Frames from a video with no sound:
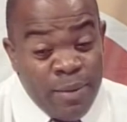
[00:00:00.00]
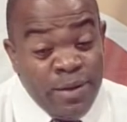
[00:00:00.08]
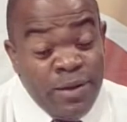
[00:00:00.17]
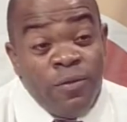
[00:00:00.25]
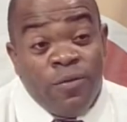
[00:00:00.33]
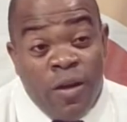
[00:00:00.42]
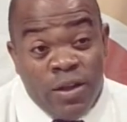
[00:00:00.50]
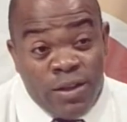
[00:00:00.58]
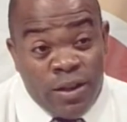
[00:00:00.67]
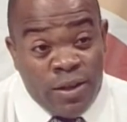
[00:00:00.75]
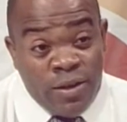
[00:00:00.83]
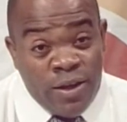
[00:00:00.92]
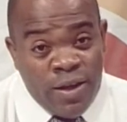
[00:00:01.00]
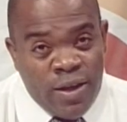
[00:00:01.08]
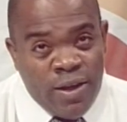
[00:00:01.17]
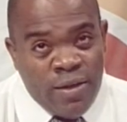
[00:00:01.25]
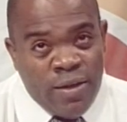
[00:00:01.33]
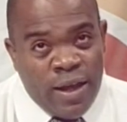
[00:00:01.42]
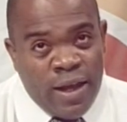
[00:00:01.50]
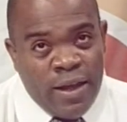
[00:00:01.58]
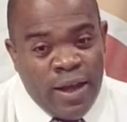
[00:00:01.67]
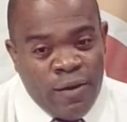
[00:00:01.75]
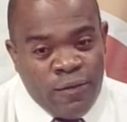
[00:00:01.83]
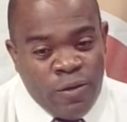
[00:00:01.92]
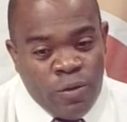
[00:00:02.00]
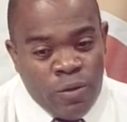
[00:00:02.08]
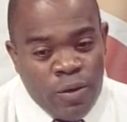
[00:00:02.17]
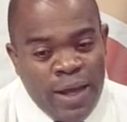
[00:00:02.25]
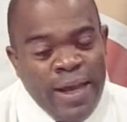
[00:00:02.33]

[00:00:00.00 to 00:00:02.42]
And it's unfortunate that I have to